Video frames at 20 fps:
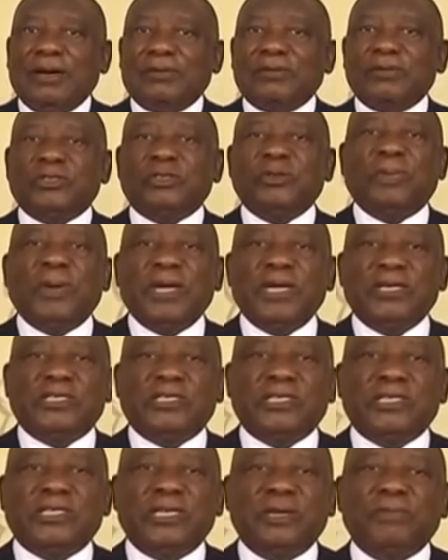I wish to
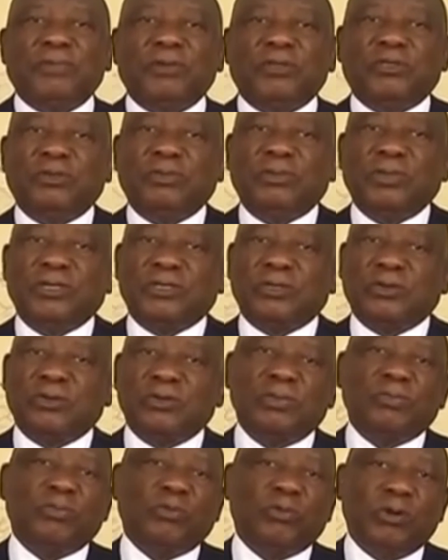pay tribute to Ms.
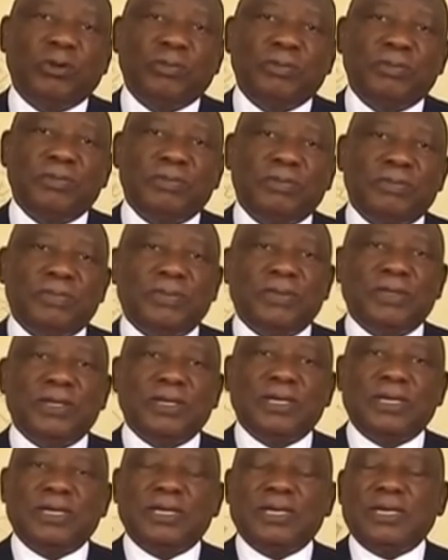Grootboom
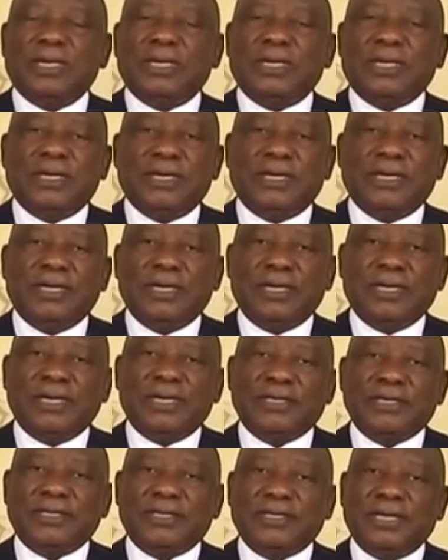
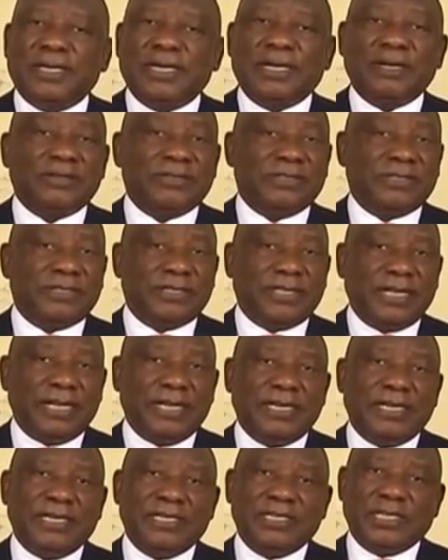as an
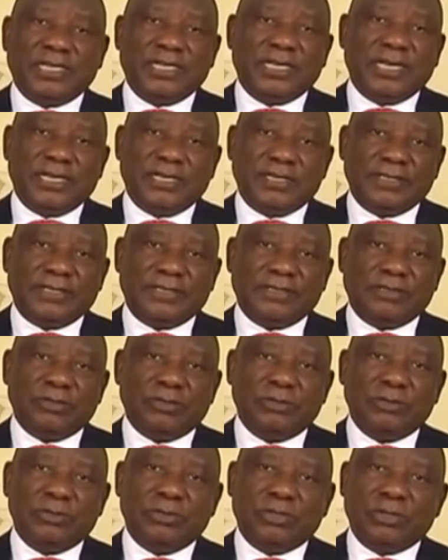outstanding journalist
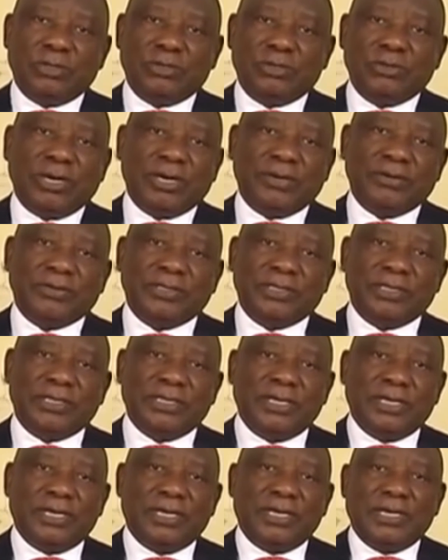who, throughout
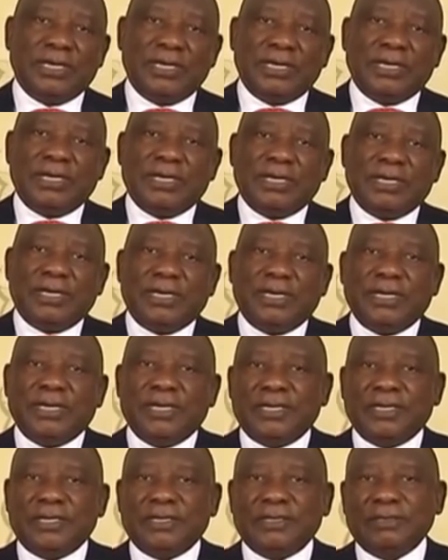
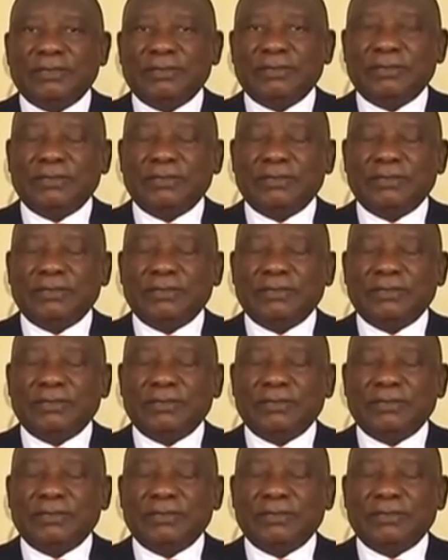her